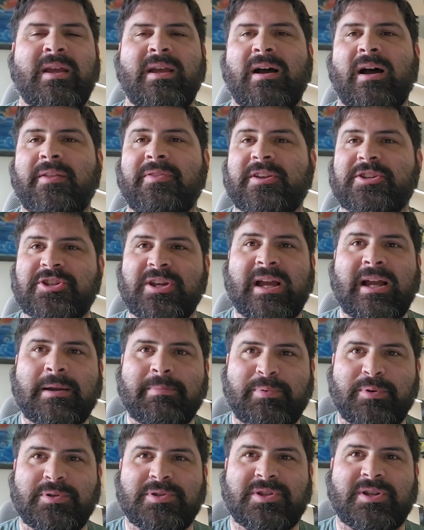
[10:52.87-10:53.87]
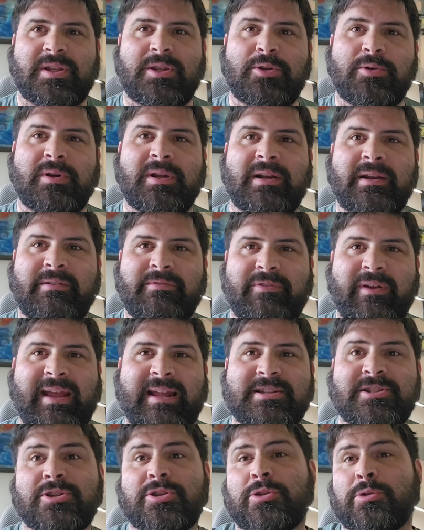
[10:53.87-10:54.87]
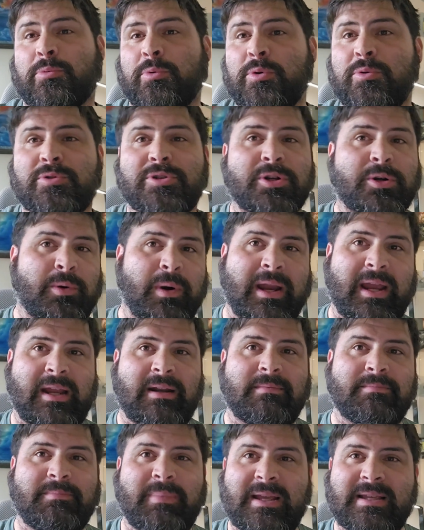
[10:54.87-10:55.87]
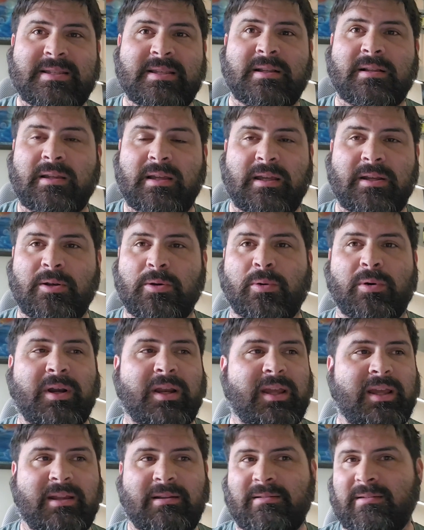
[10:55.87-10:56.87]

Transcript: On the Shock Booster, you can advance through terrain, basically ignoring it.